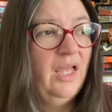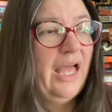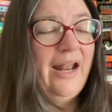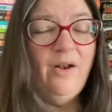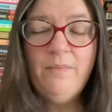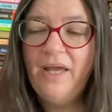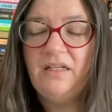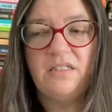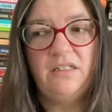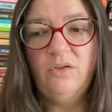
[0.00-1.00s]
And I don't mind a
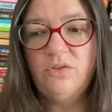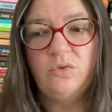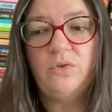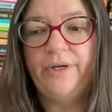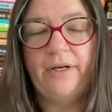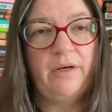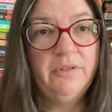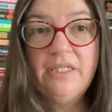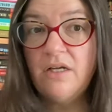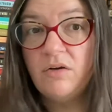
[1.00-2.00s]
slow story. I
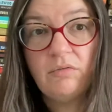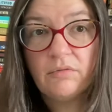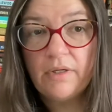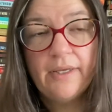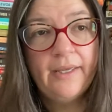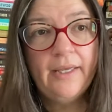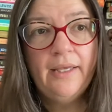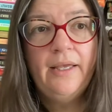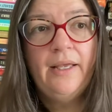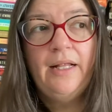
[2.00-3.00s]
really don't.
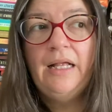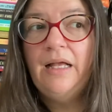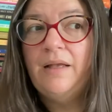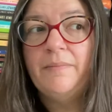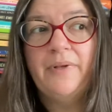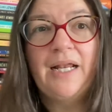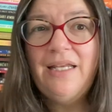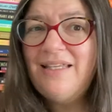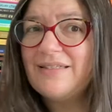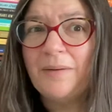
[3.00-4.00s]
Um, but I
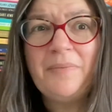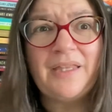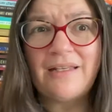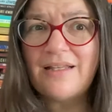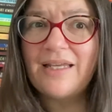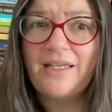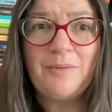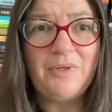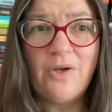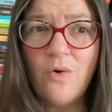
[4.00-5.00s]
need something to like keep
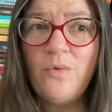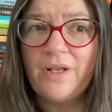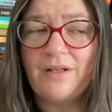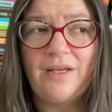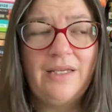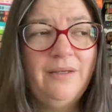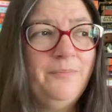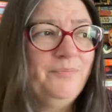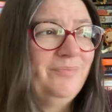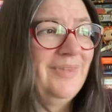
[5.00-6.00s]
me going. Like
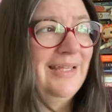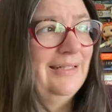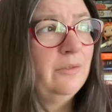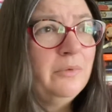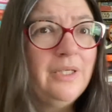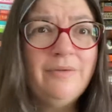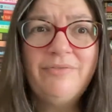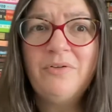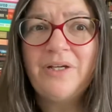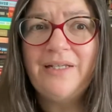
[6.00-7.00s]
I didn't really
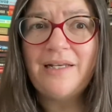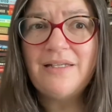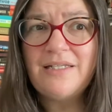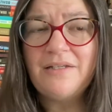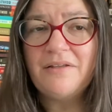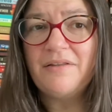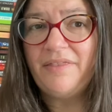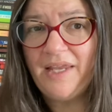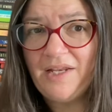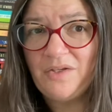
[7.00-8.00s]
feel connected to
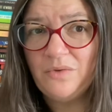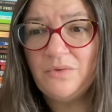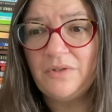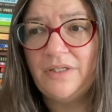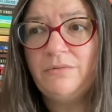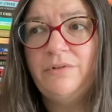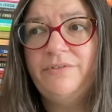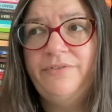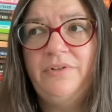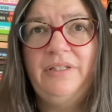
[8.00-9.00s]
Thaniel. I didn't really
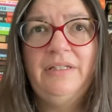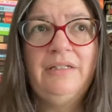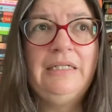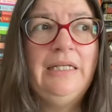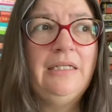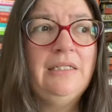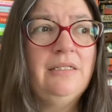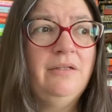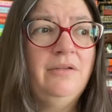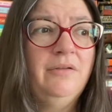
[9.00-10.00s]
feel connected
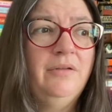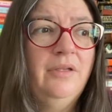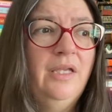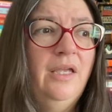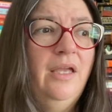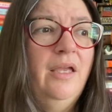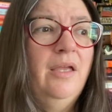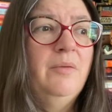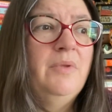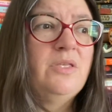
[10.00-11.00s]
to
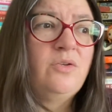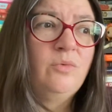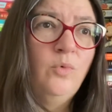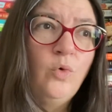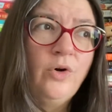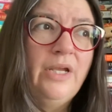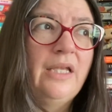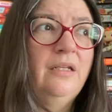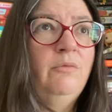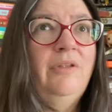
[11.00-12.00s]
Mr. Mori. I
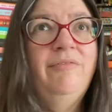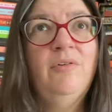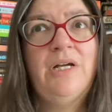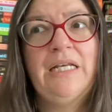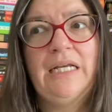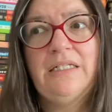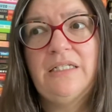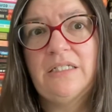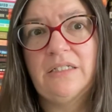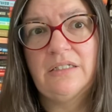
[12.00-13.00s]
didn't really feel connected
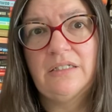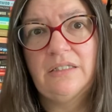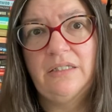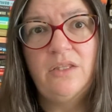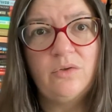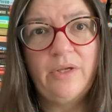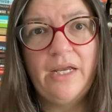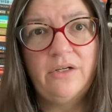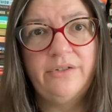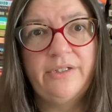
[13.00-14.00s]
to the other
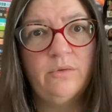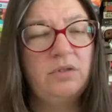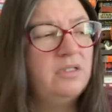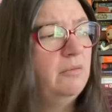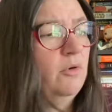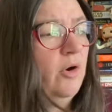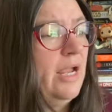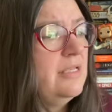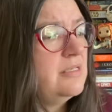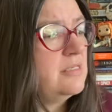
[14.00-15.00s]
character in here. What's his name?
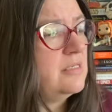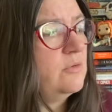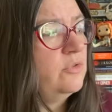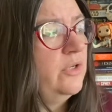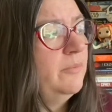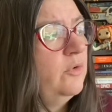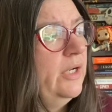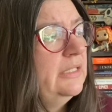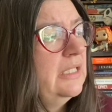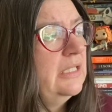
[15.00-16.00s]
Grace. What's her name?
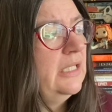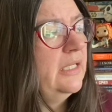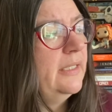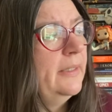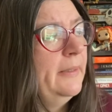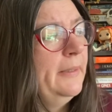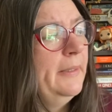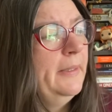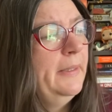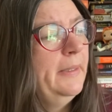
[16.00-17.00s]
Grace, I think.
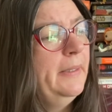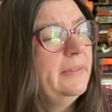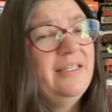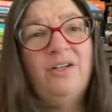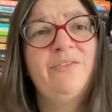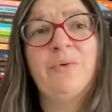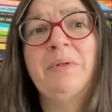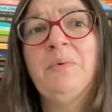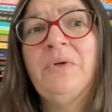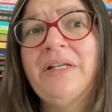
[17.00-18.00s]
So I don't even
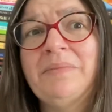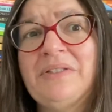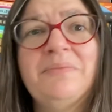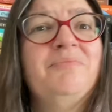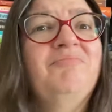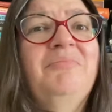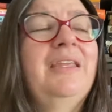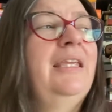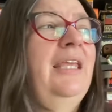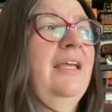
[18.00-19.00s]
remember what her name is. Yeah.